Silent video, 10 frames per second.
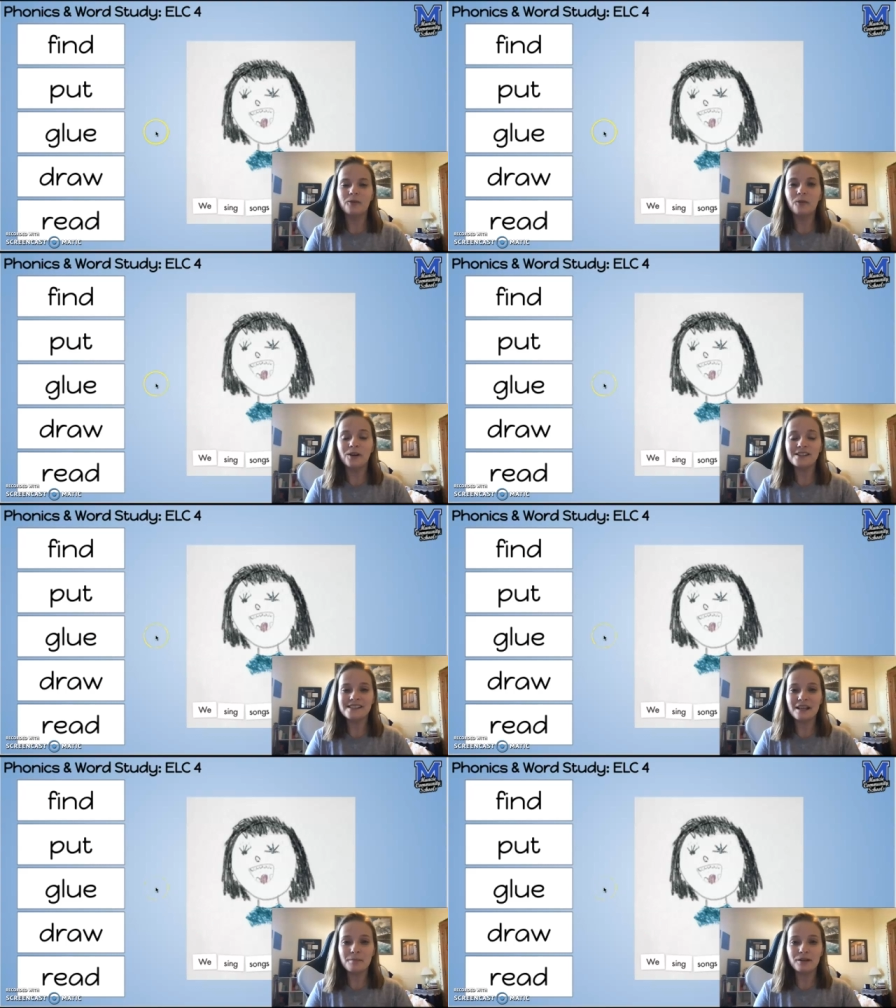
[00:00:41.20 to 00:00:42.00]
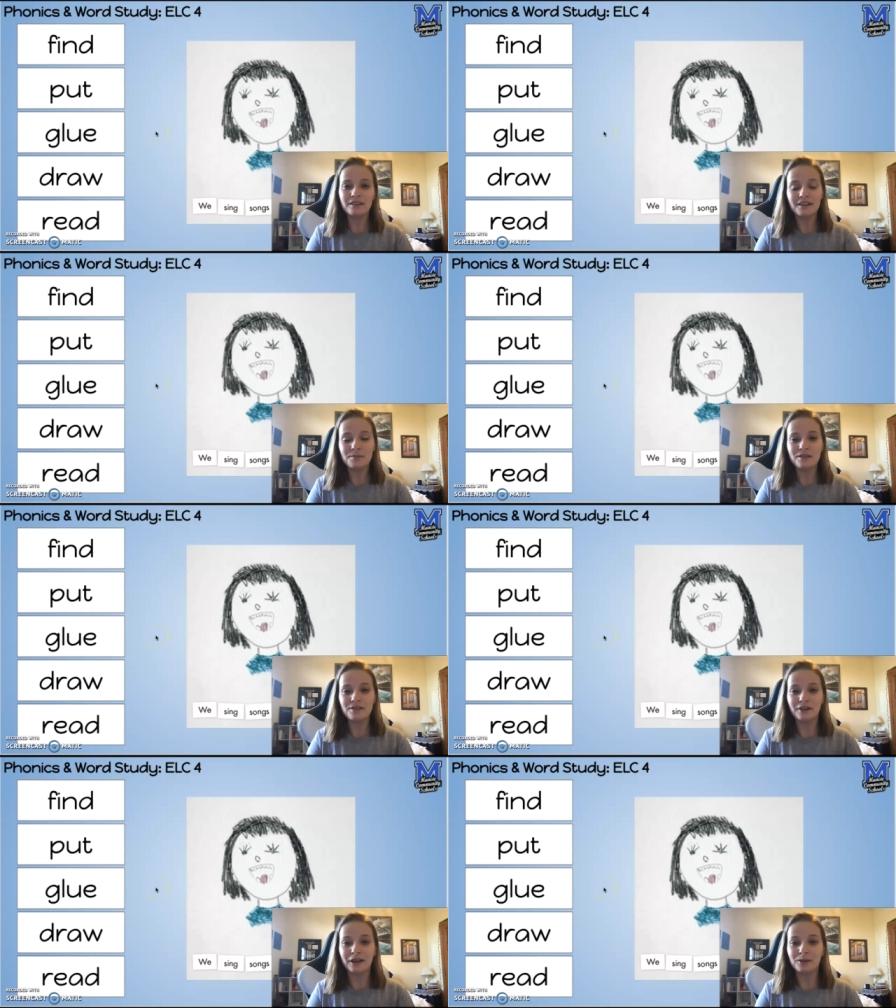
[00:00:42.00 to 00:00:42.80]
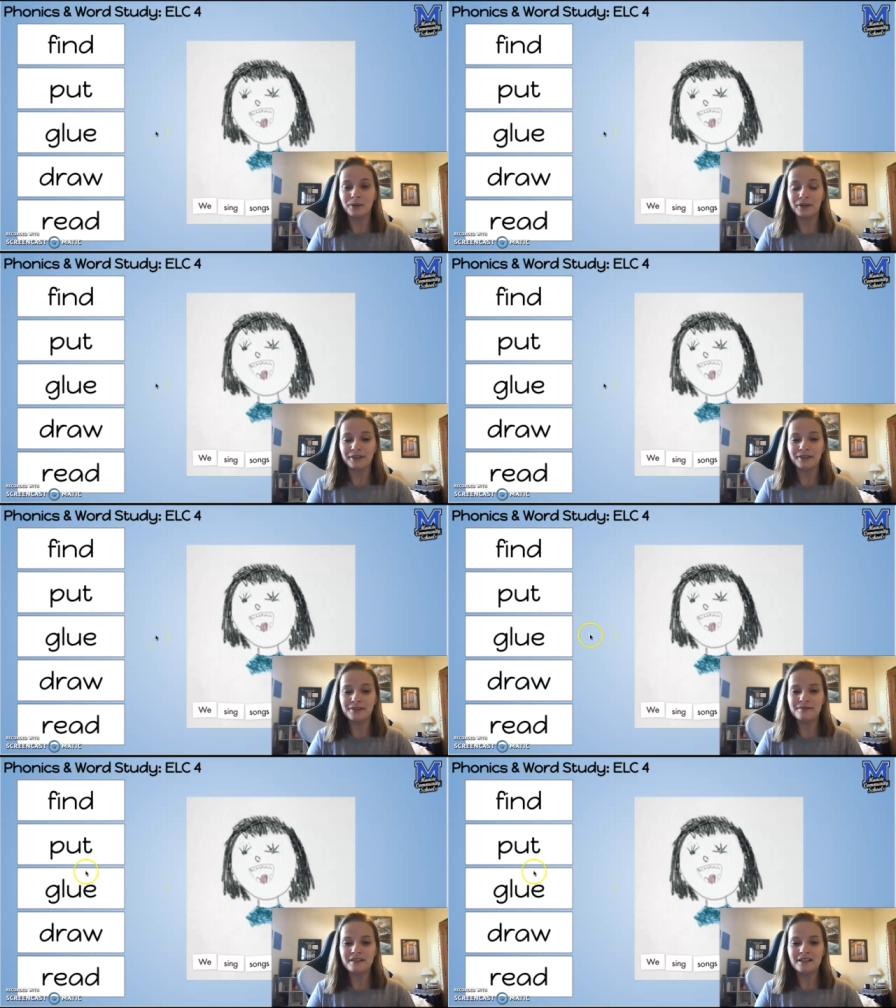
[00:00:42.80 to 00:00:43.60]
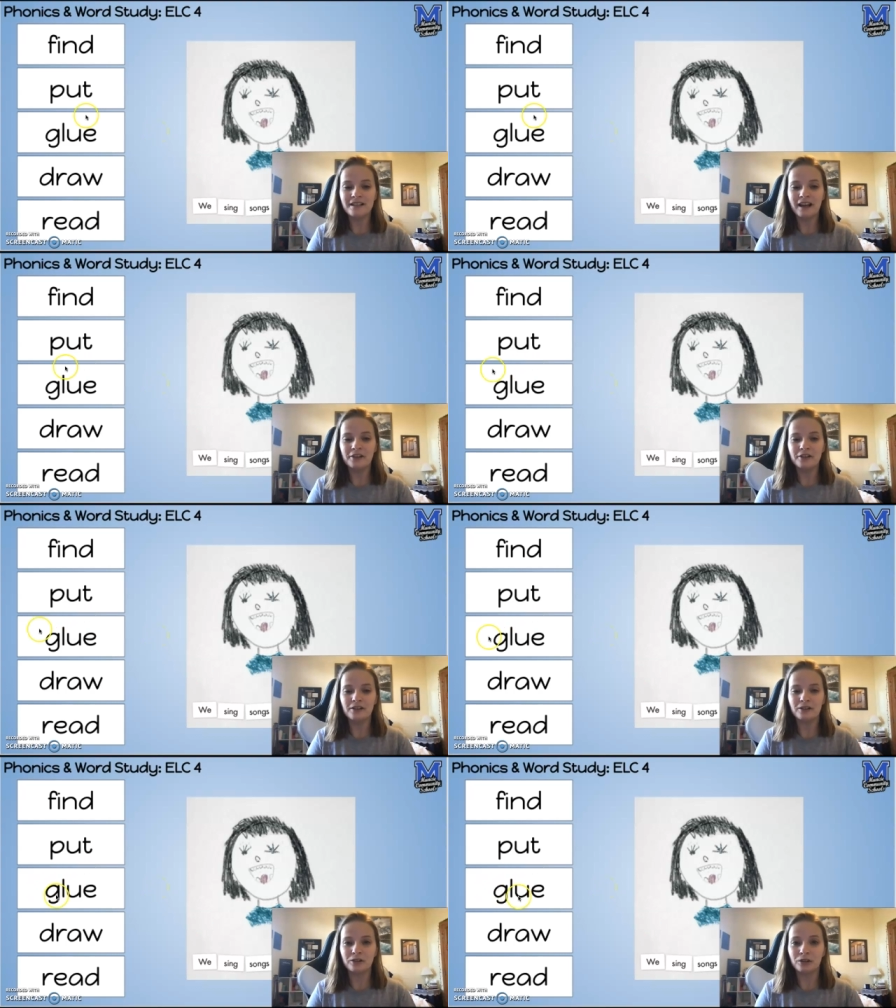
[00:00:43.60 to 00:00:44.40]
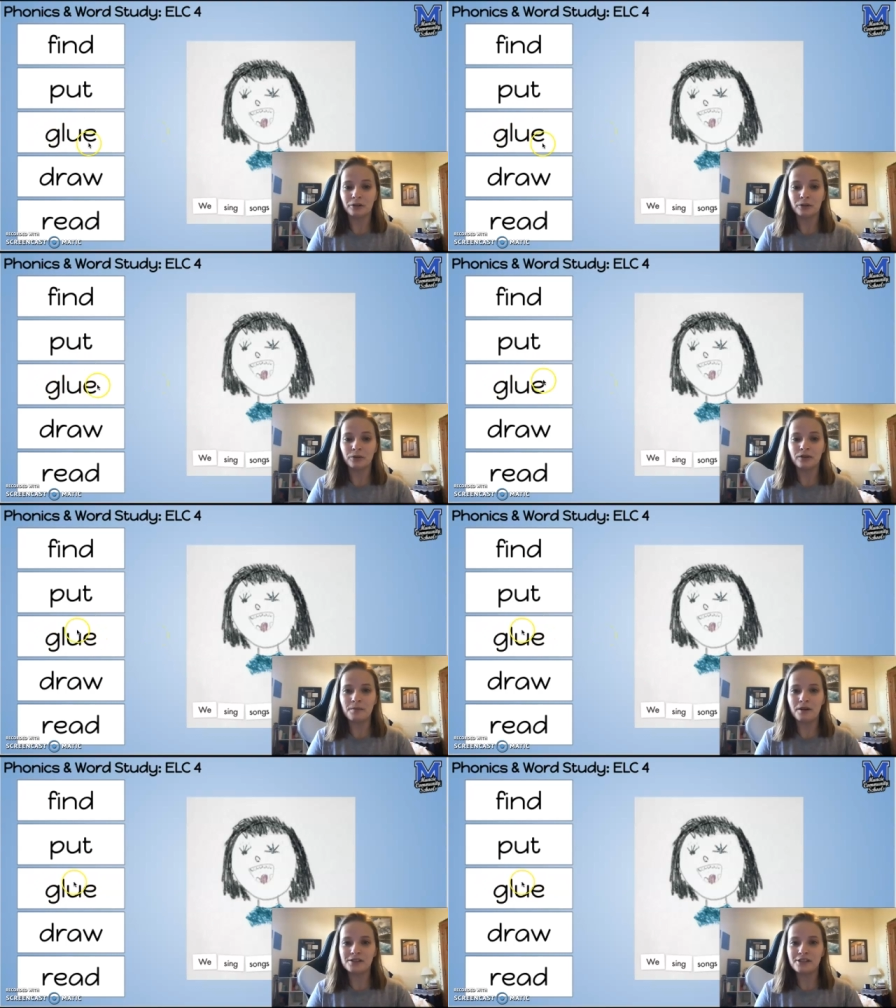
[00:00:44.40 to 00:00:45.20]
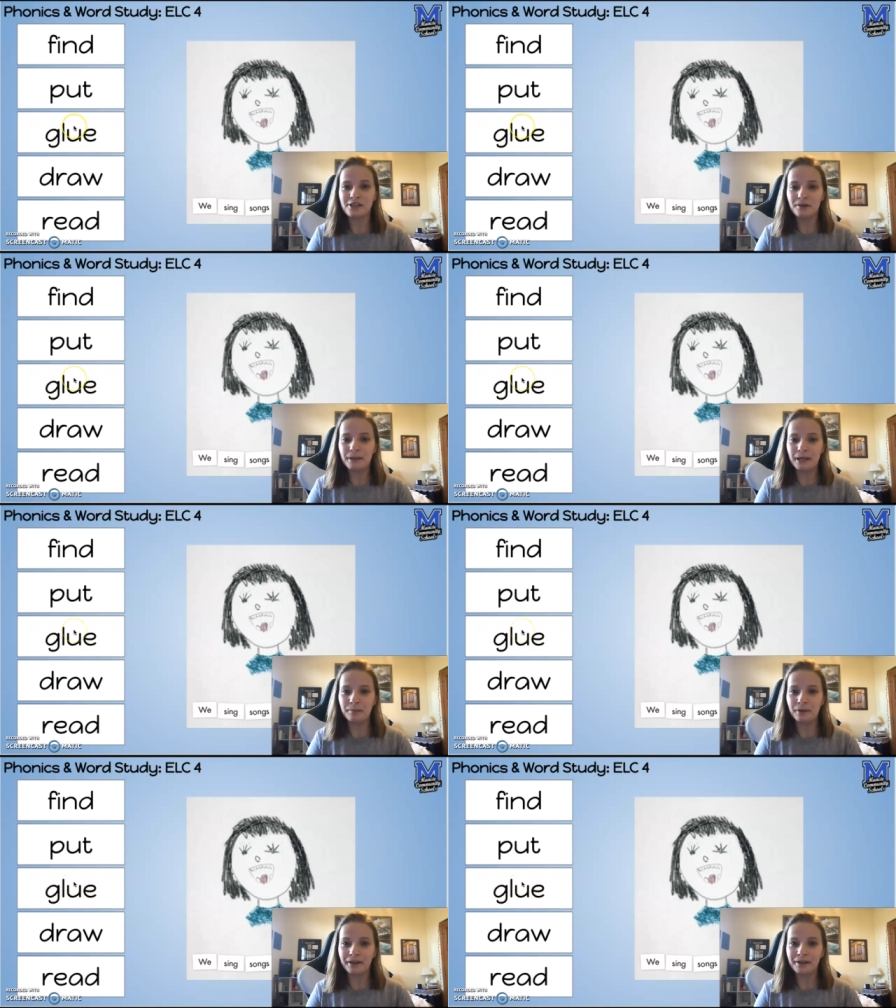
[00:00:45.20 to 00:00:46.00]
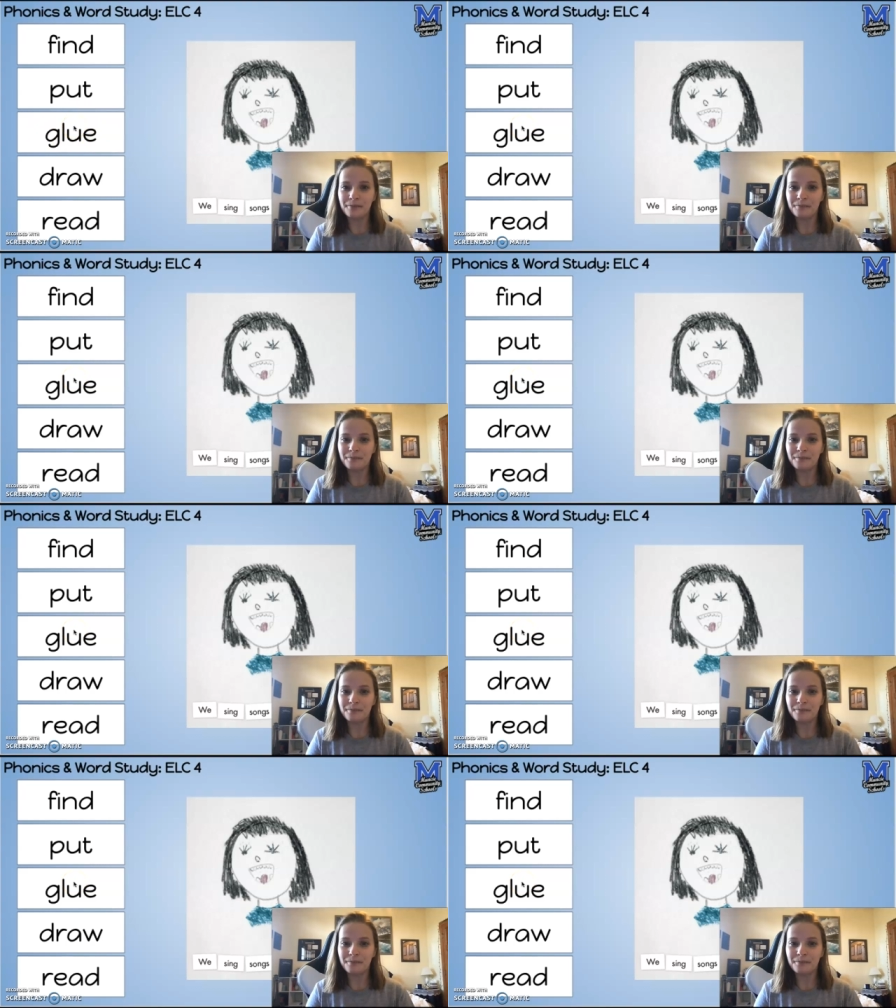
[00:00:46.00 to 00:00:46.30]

Once I put them in the right order, glue them onto your paper,